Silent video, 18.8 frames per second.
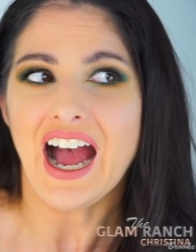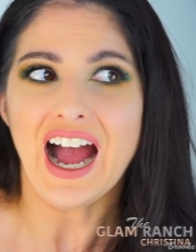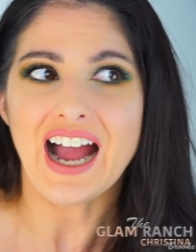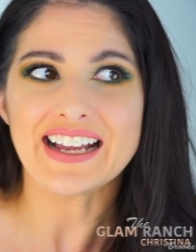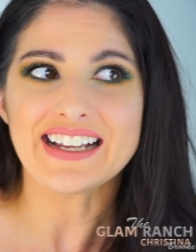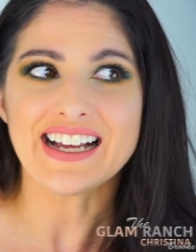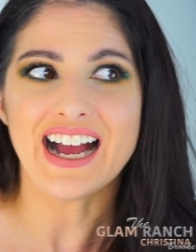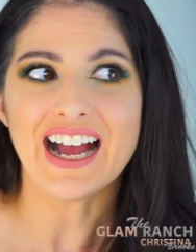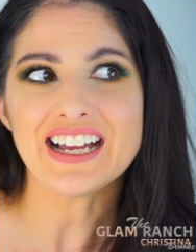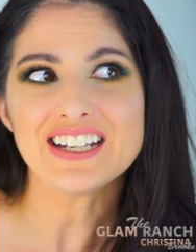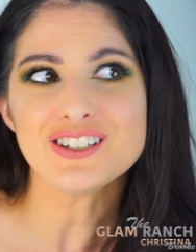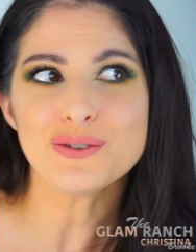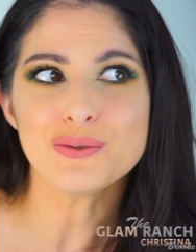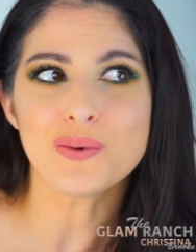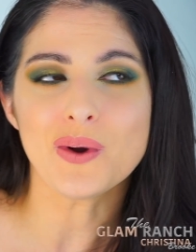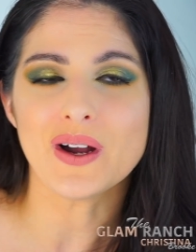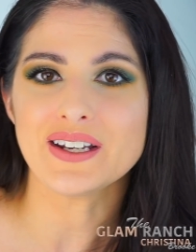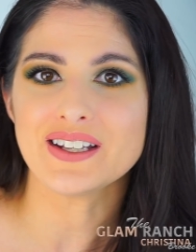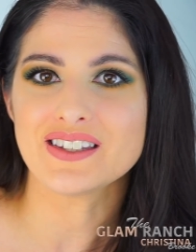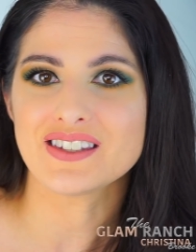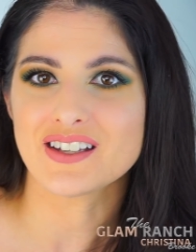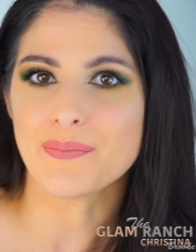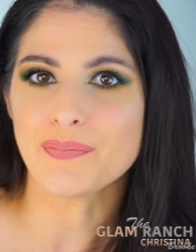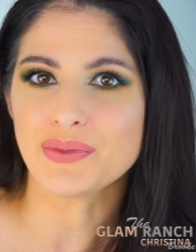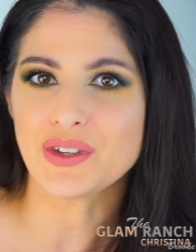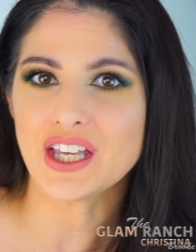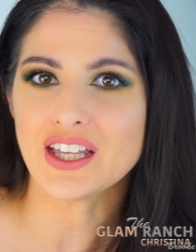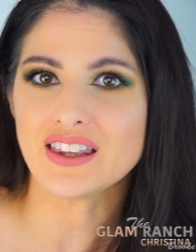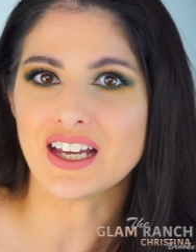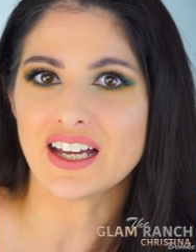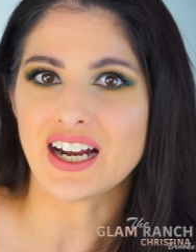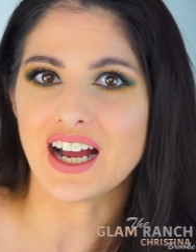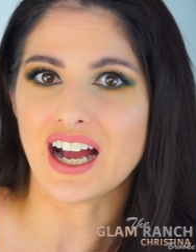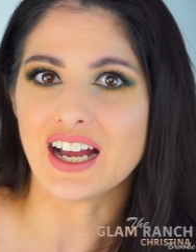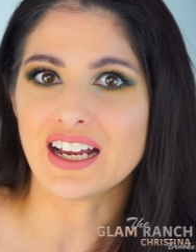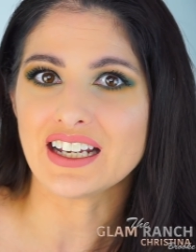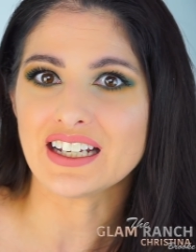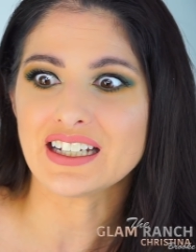I kind of wanted something that
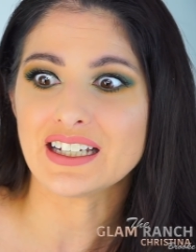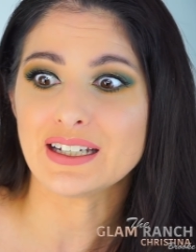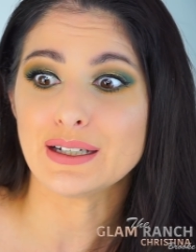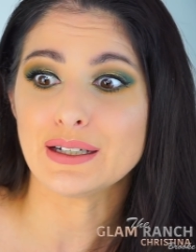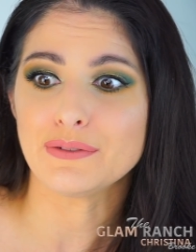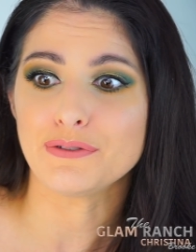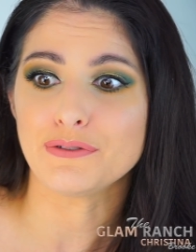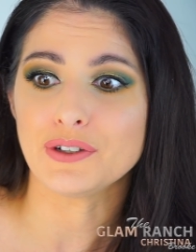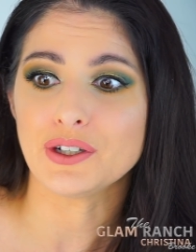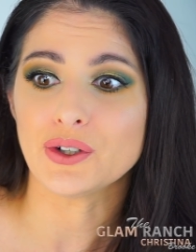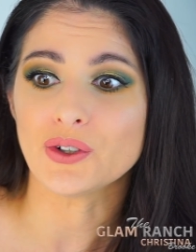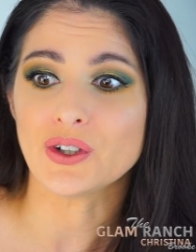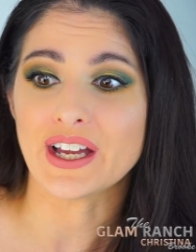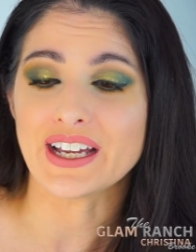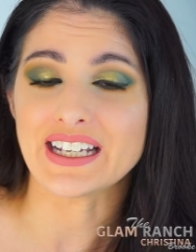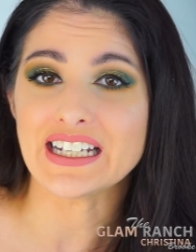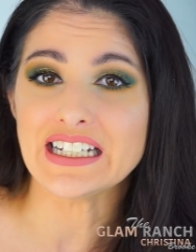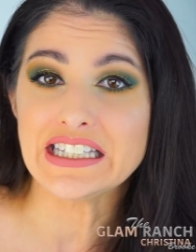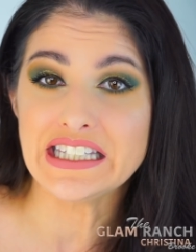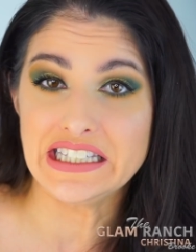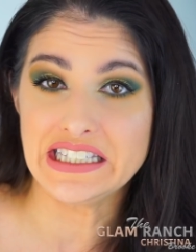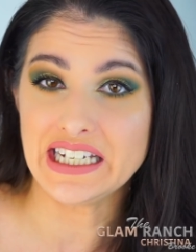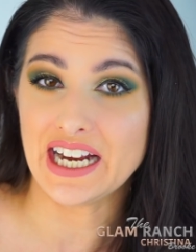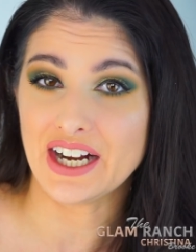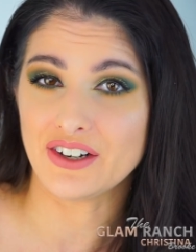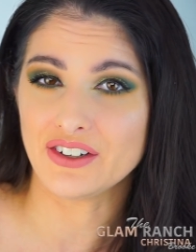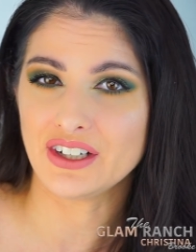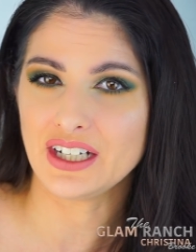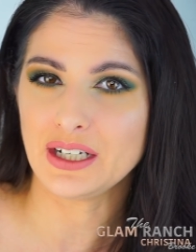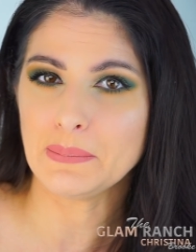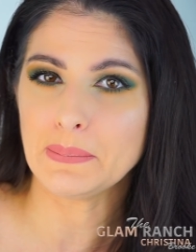I can feel like it's daring,